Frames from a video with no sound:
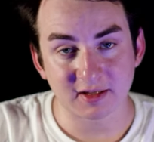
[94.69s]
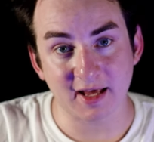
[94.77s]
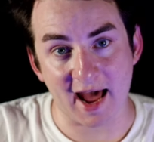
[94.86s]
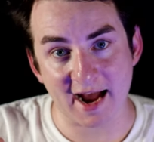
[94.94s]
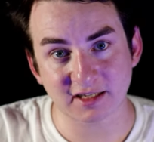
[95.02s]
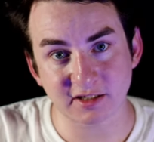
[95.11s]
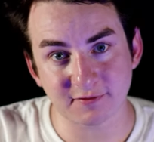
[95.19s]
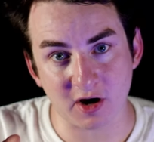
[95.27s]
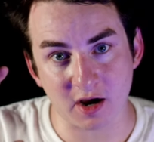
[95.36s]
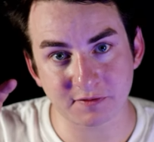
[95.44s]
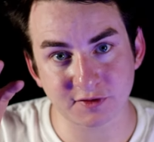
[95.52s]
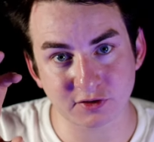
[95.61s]
The active
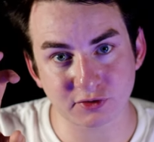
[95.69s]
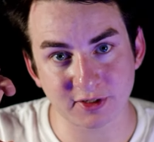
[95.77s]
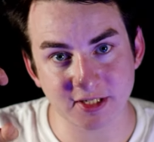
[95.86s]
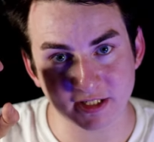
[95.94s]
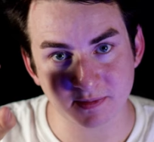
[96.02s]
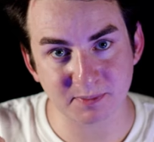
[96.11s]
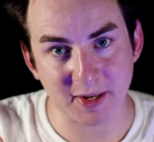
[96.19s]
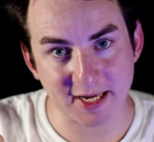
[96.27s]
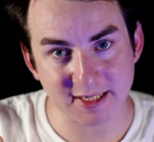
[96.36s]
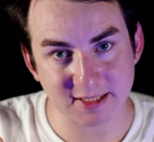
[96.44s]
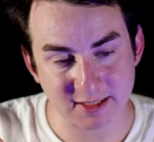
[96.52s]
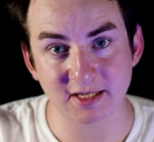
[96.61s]
off-screen
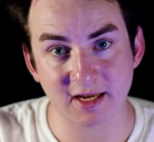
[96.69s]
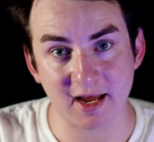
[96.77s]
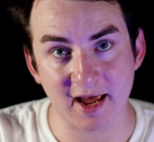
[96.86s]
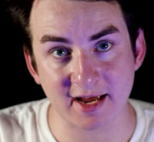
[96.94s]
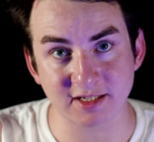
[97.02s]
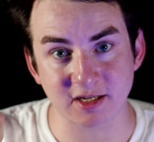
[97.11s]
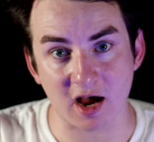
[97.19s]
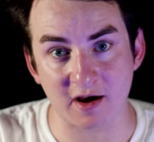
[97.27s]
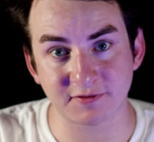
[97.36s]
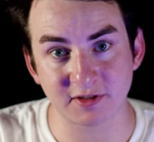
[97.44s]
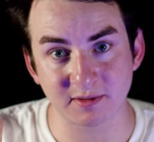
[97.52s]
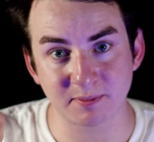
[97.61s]
space has
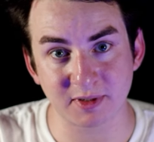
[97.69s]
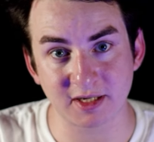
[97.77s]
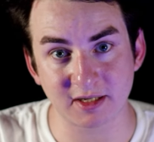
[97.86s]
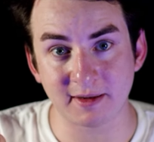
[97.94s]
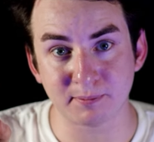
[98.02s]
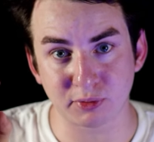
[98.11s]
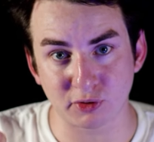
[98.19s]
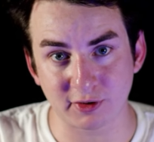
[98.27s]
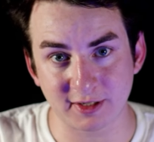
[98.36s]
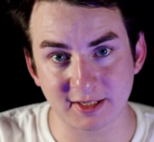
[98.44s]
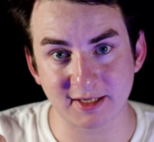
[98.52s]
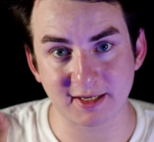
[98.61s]
often been
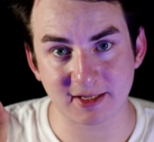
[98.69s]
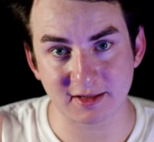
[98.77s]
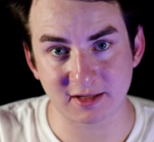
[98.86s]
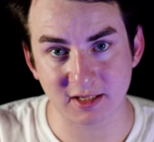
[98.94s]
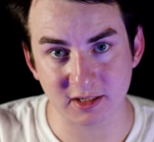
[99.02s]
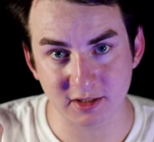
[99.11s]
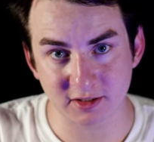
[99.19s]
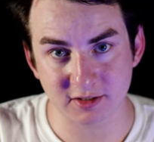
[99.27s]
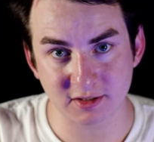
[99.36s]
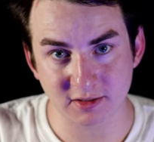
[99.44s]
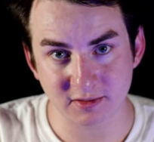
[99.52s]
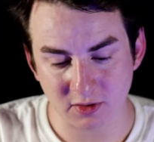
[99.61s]
employed in
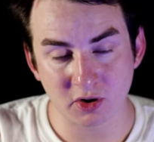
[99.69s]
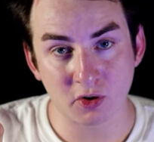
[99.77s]
theaters,